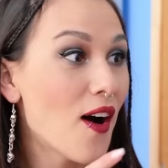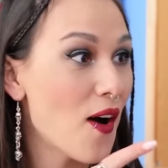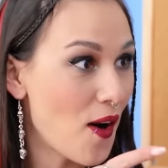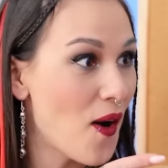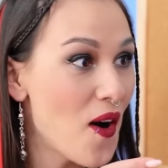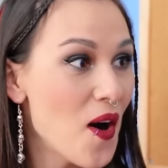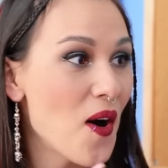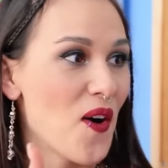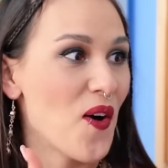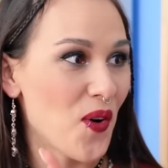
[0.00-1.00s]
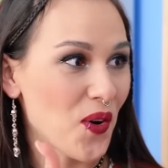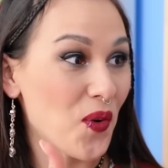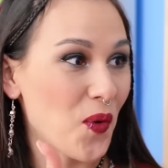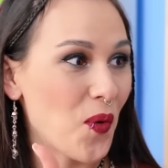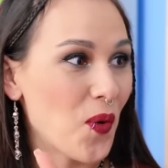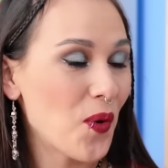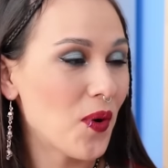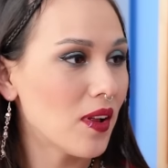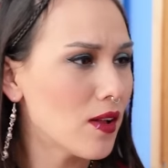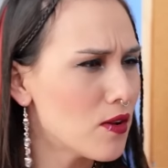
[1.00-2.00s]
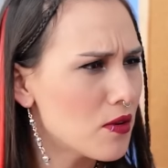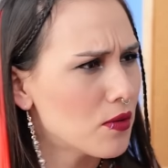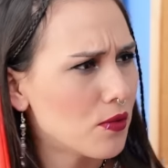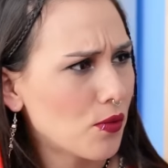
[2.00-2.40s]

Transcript: amazing! Is that a nose